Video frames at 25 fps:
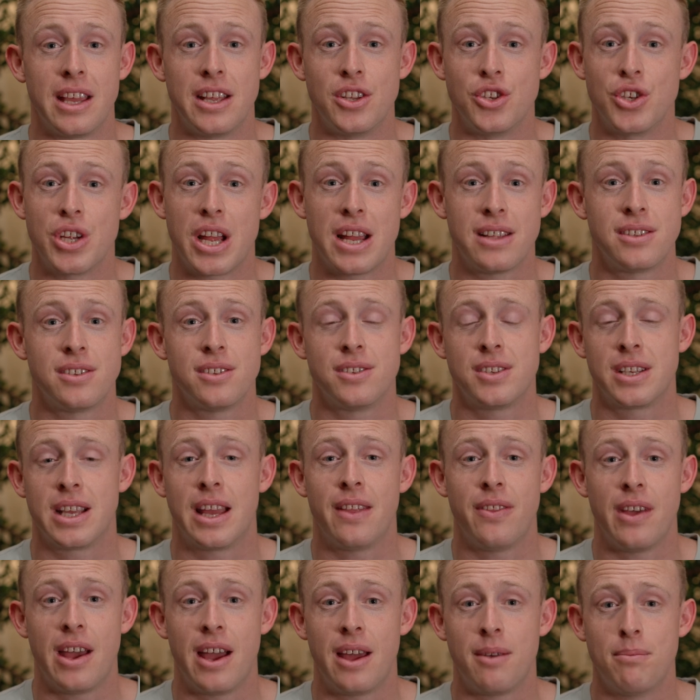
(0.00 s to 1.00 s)
They chatted
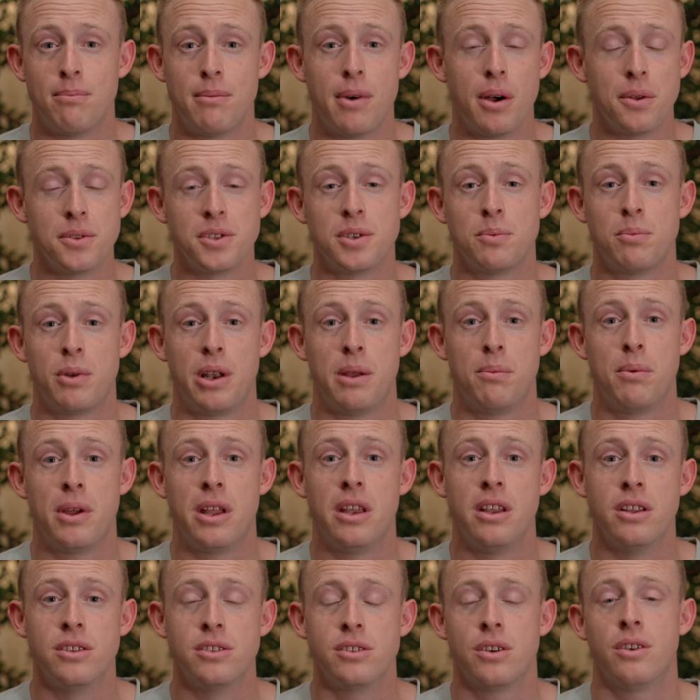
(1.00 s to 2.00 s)
together, had multiple
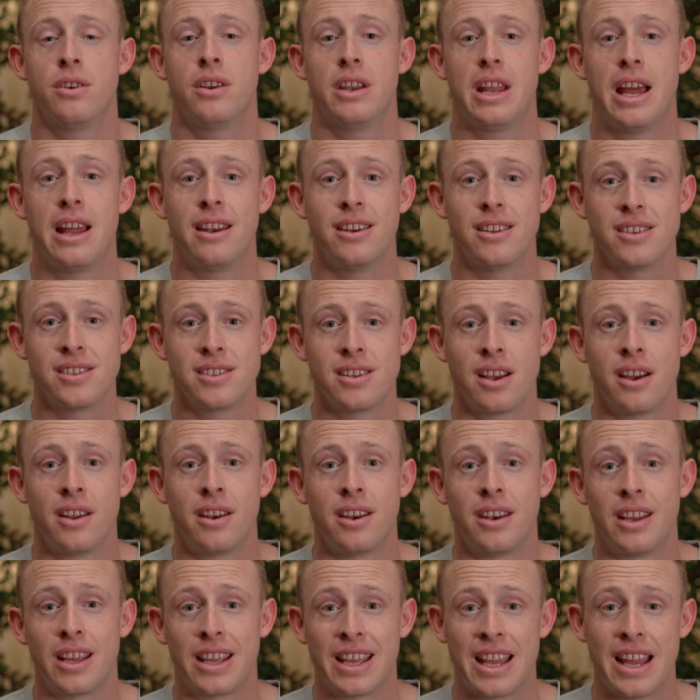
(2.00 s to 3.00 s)
opinions on it, and
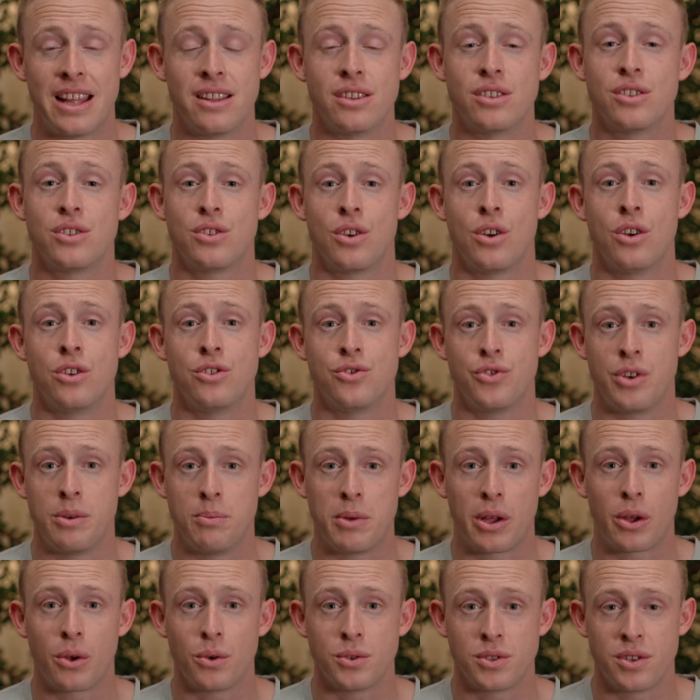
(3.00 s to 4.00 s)
decided against surgery
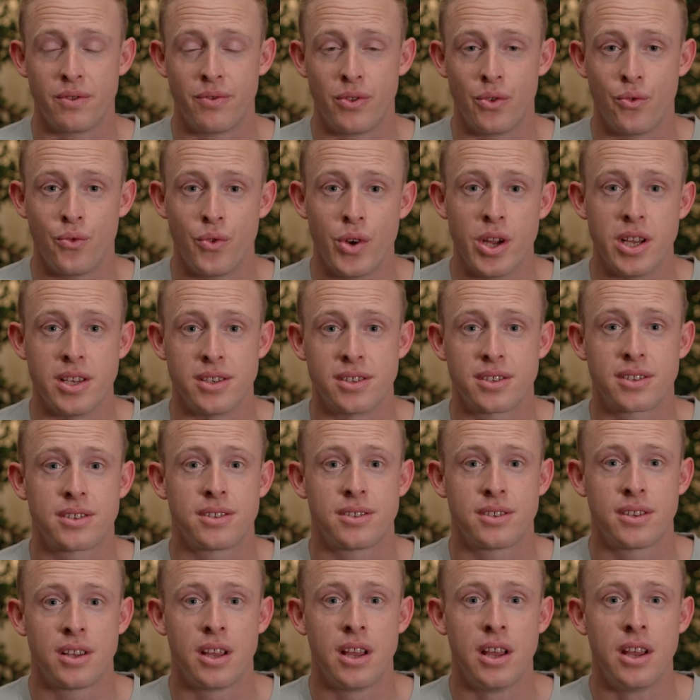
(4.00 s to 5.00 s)
because of the
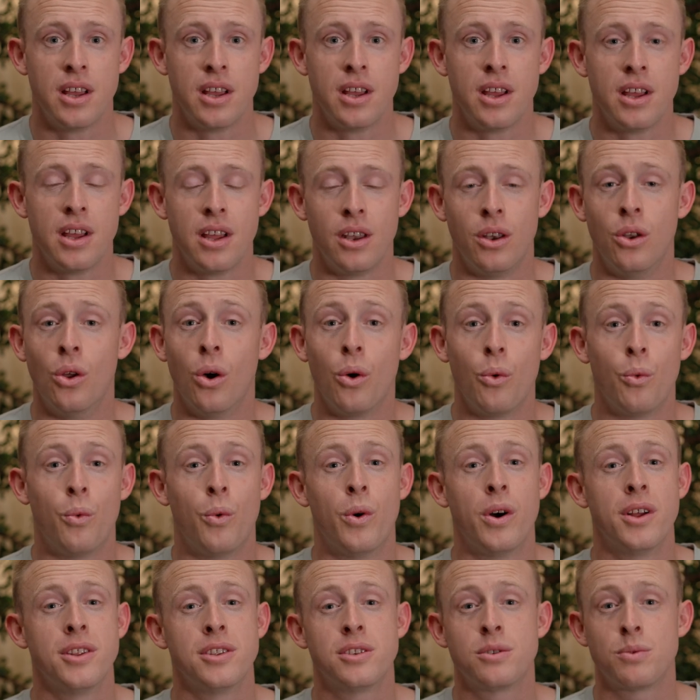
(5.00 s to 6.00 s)
risks. Not
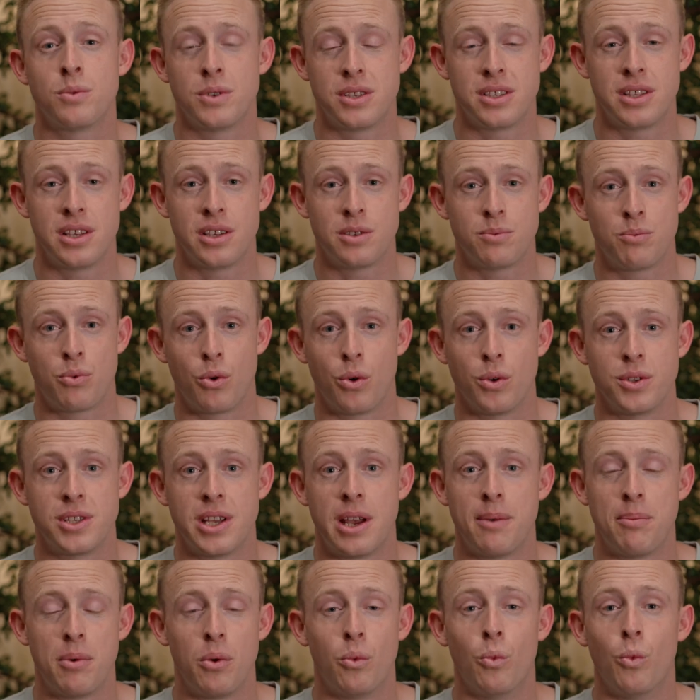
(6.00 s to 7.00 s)
once was this brought
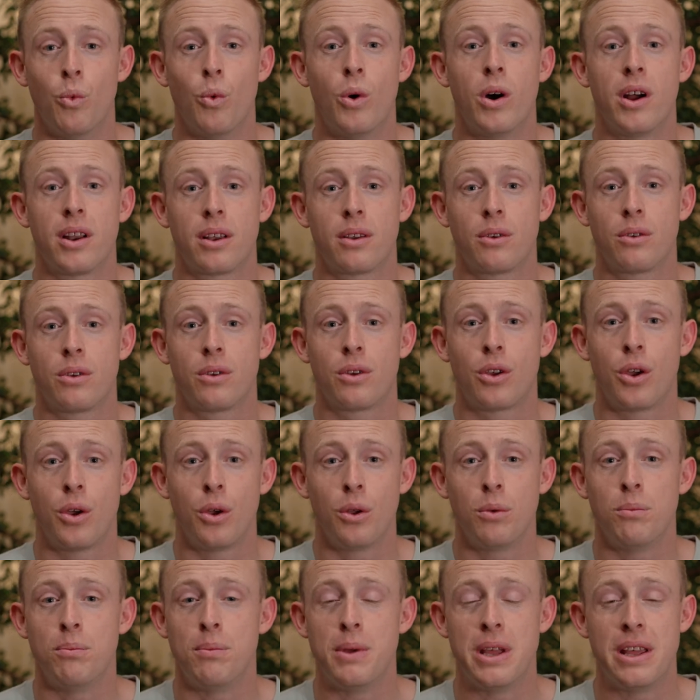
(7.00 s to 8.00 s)
up, and what
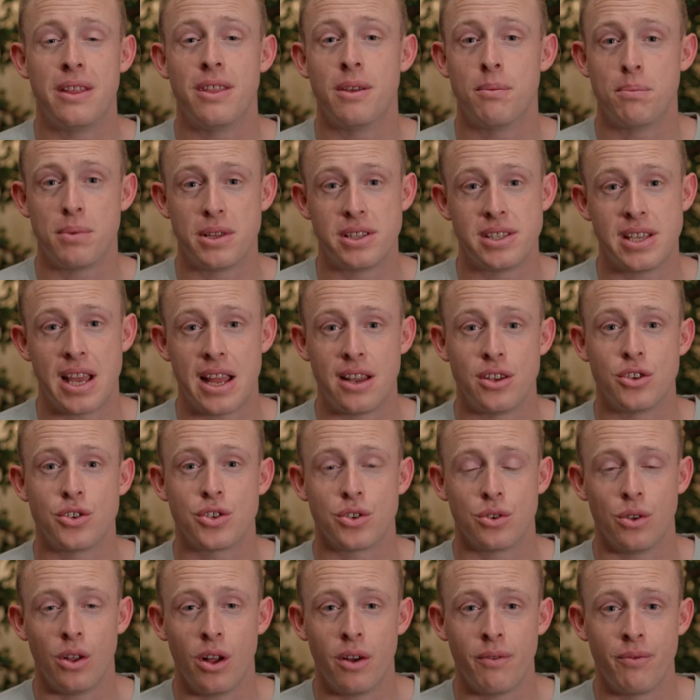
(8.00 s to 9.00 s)
could be the
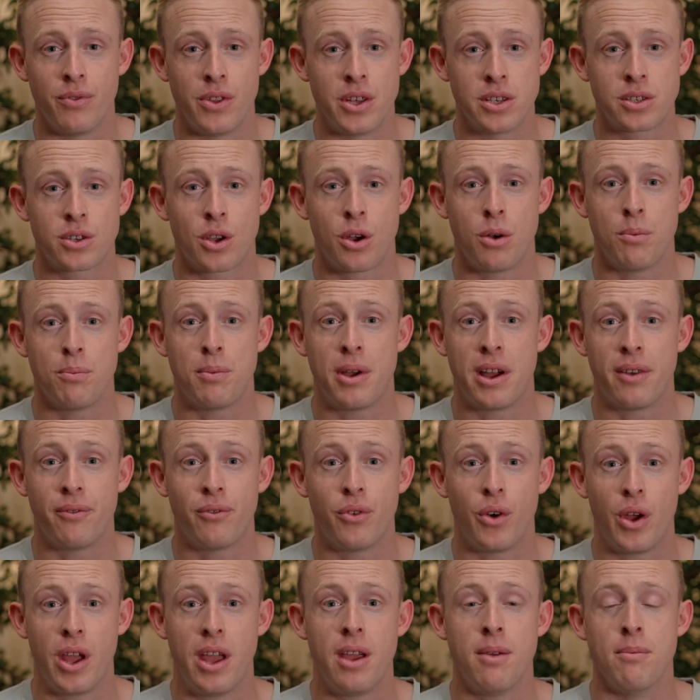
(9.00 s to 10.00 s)
potential of this compound
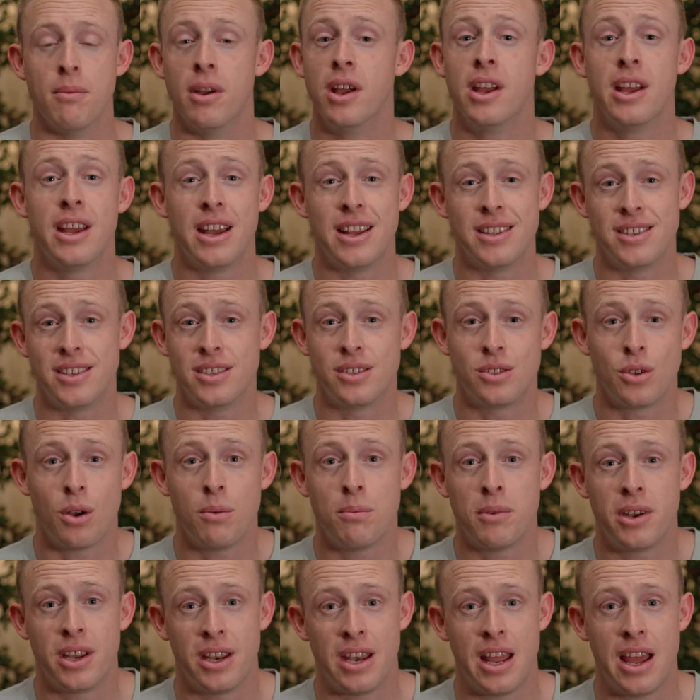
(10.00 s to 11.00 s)
for him. It's his
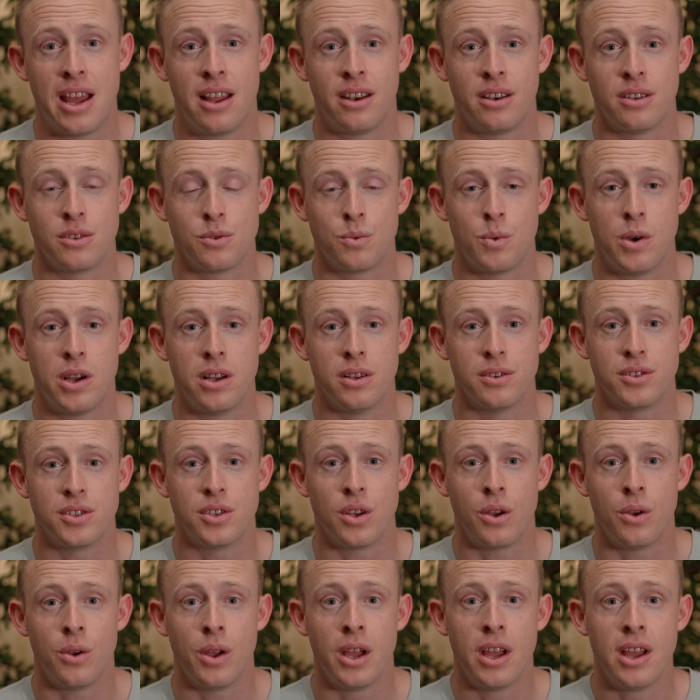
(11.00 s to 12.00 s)
dominant hand as well,
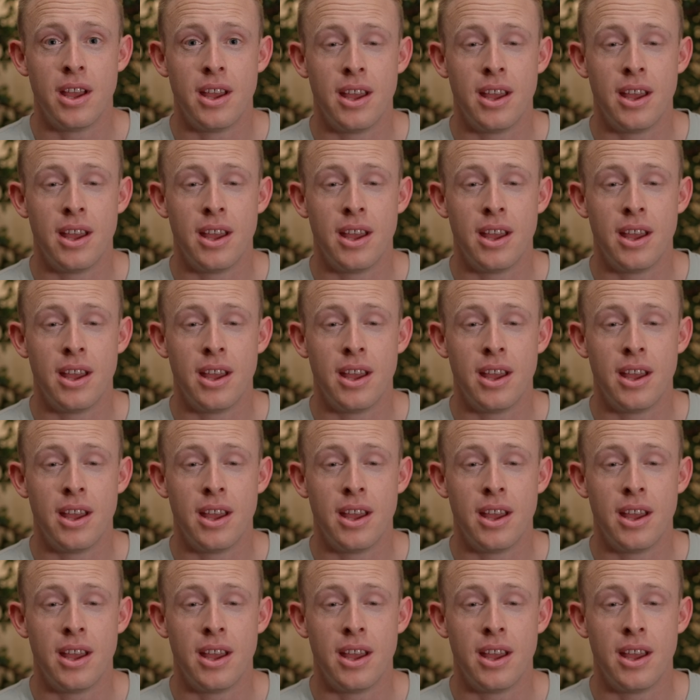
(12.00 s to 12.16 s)
so